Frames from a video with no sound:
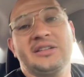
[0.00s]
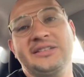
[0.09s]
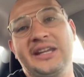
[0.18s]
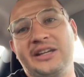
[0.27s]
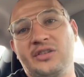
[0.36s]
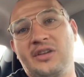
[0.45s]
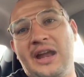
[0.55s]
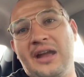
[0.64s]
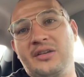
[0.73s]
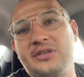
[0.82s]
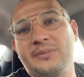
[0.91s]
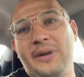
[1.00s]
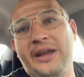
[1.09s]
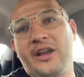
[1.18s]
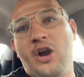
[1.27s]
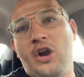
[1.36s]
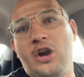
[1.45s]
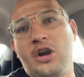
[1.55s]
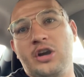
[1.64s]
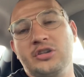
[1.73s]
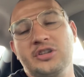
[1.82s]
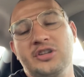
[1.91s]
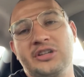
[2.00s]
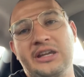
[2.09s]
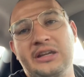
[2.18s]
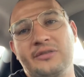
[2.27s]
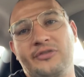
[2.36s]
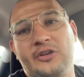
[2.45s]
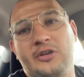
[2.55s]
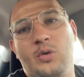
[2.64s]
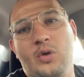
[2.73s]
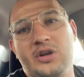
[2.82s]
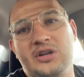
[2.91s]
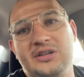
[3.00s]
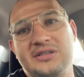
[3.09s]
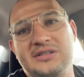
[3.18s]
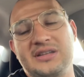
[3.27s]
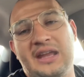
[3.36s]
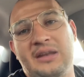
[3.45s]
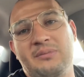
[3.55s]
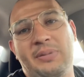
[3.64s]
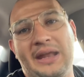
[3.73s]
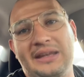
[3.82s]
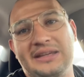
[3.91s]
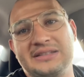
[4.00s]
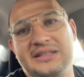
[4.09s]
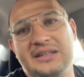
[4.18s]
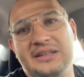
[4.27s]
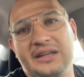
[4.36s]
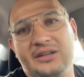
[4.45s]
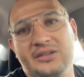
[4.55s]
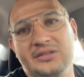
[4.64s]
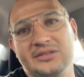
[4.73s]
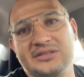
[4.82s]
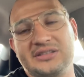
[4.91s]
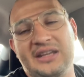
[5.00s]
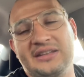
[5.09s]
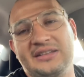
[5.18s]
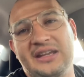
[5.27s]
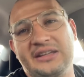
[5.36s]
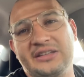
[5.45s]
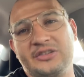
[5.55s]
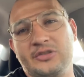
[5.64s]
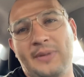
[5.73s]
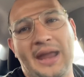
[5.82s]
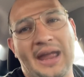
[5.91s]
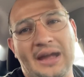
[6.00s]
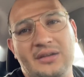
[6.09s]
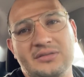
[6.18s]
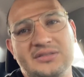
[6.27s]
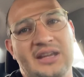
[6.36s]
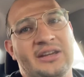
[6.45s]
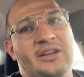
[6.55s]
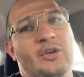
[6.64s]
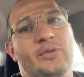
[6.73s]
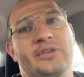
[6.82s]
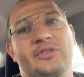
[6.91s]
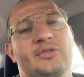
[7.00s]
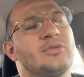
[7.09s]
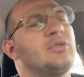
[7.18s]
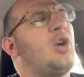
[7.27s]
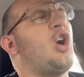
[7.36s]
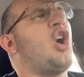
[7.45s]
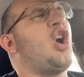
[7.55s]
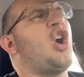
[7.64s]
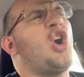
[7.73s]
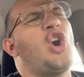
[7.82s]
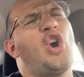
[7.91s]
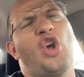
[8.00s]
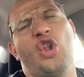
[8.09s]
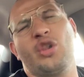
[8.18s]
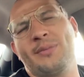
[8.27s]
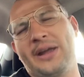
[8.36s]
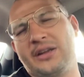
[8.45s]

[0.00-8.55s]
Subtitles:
dig around in my car looking for quarters and pennies and nickels and digging through my house and going through all of my